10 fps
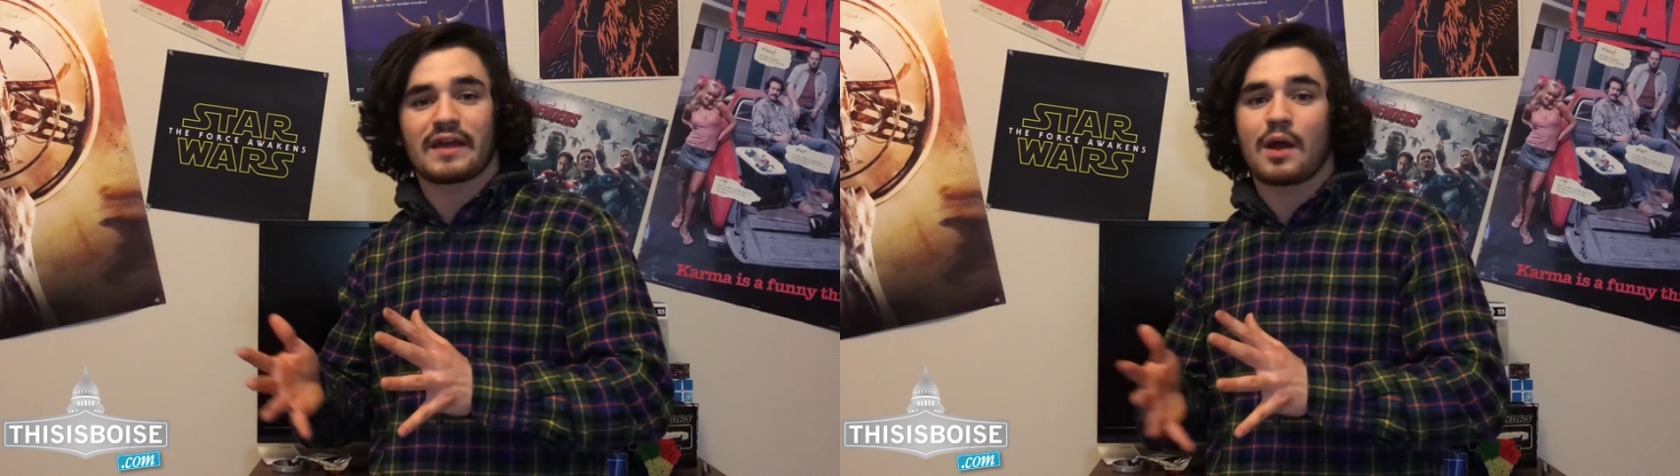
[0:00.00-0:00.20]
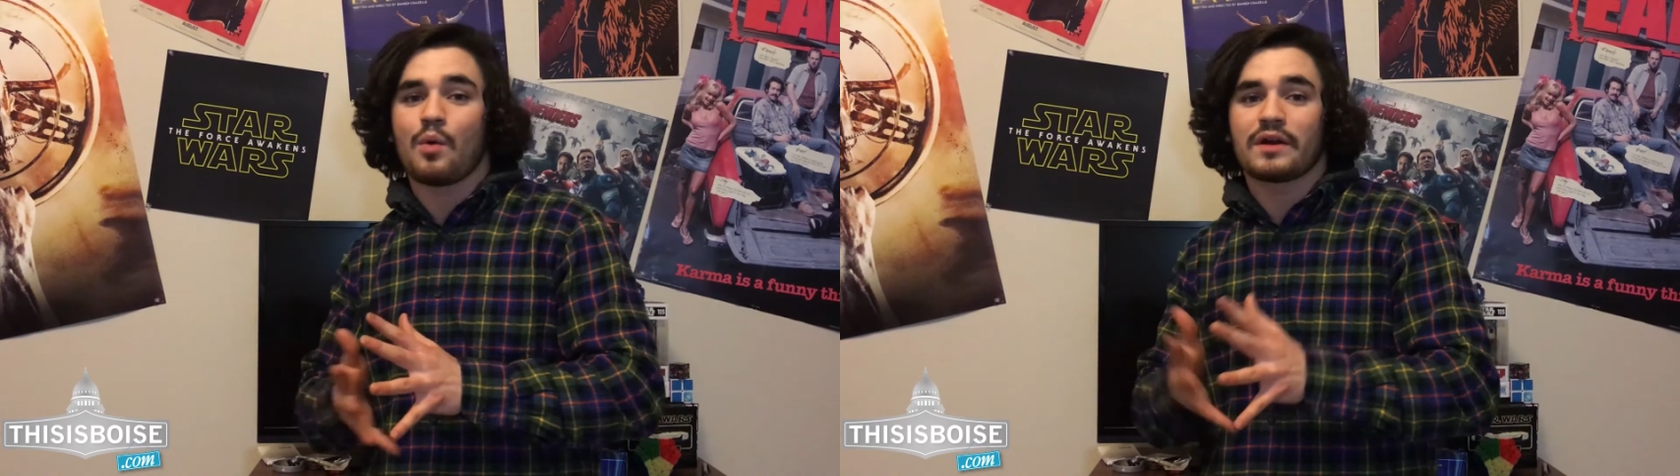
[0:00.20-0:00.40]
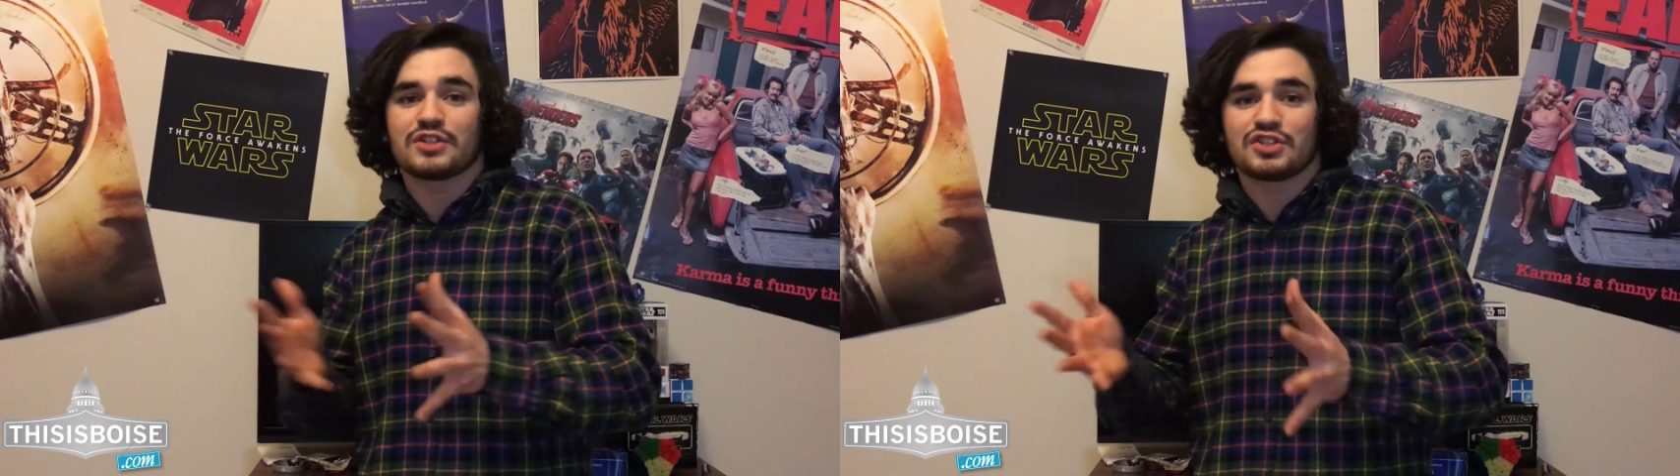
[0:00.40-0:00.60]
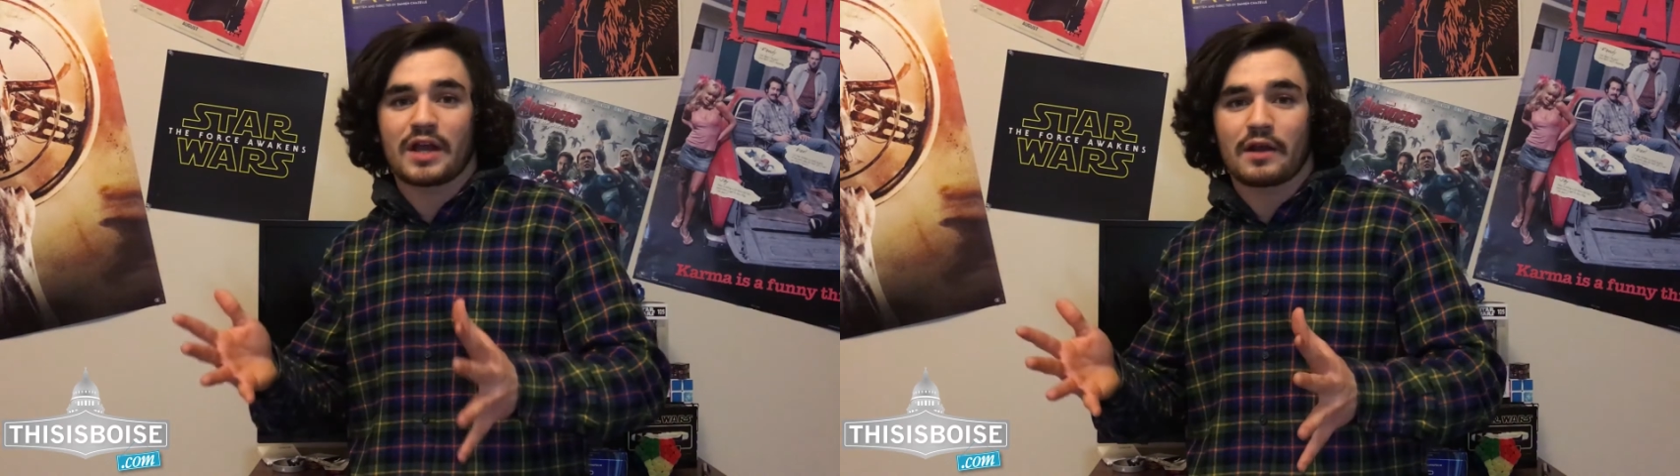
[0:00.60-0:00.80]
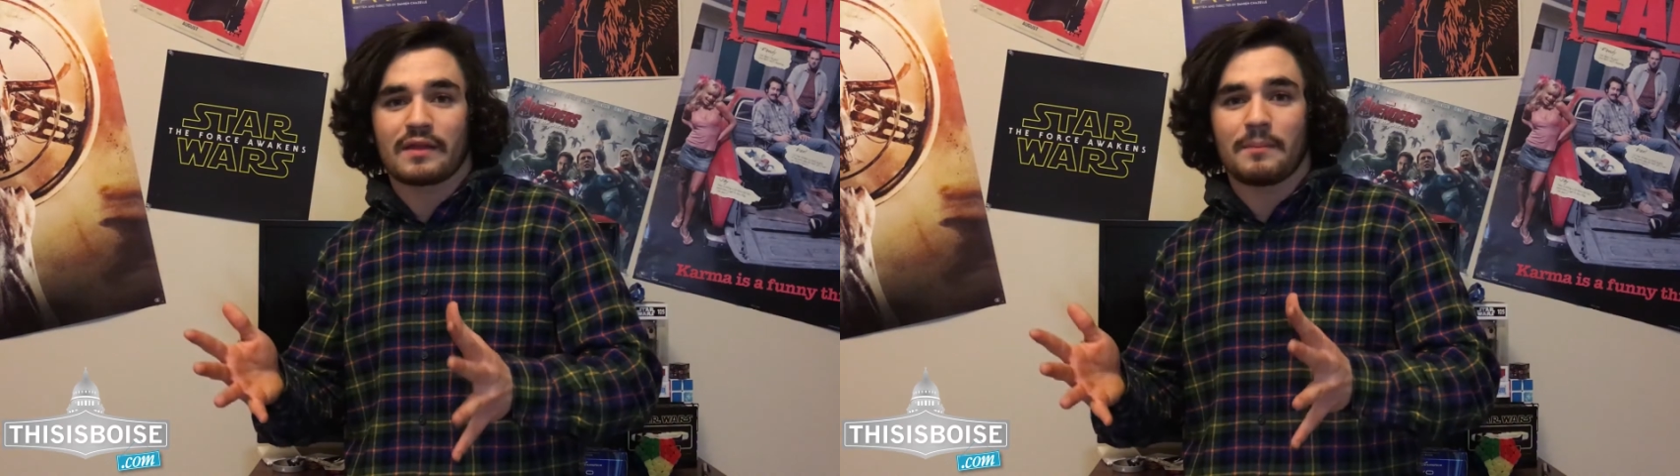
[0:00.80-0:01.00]
stuff that I
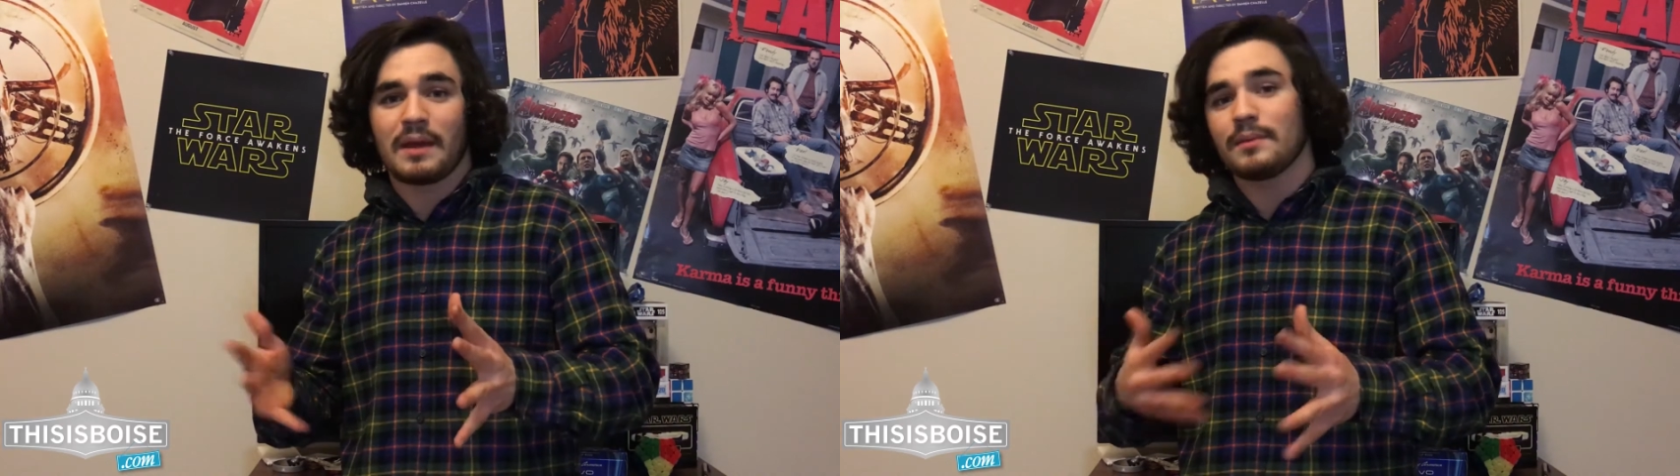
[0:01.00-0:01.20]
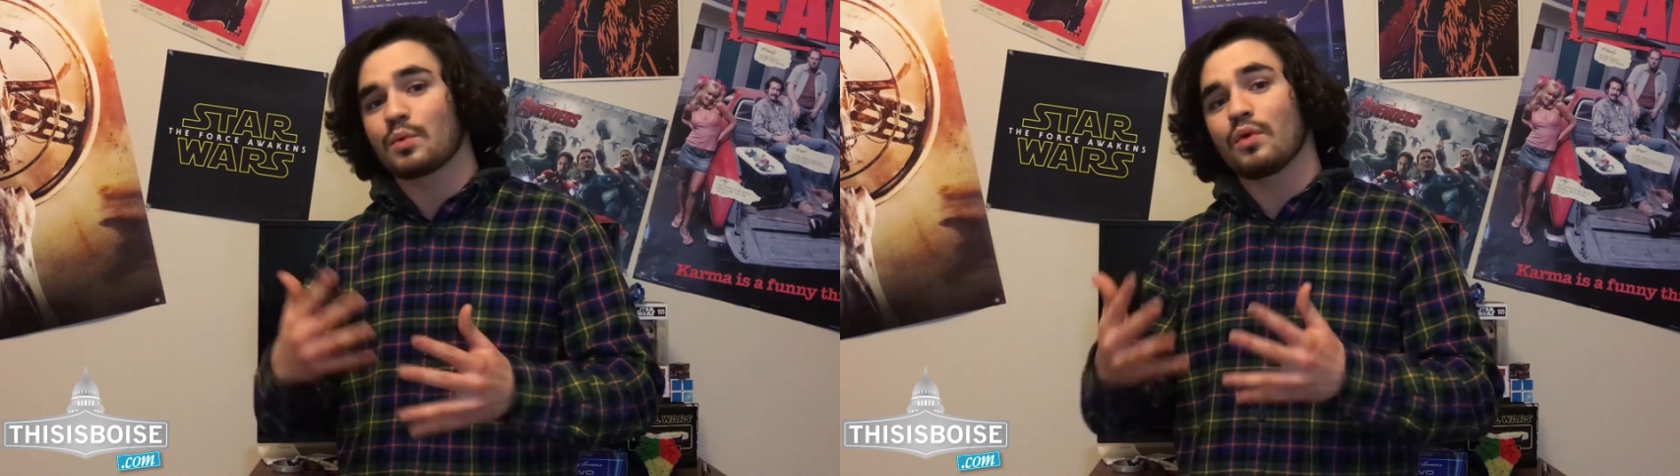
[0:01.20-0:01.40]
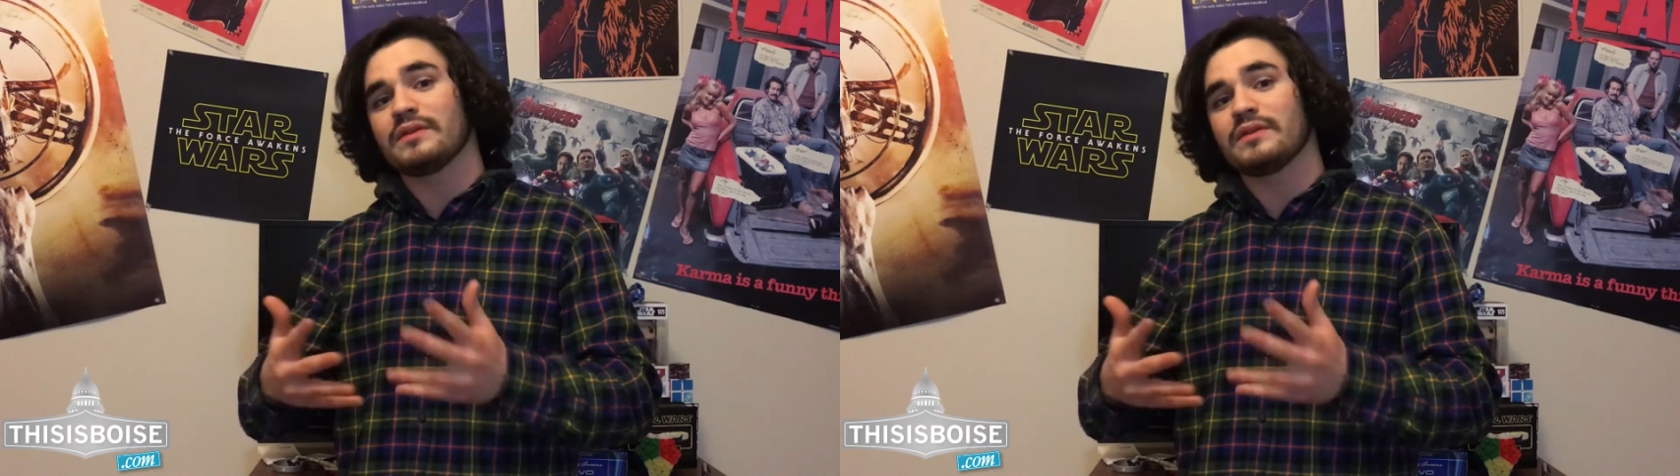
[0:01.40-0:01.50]
want to share that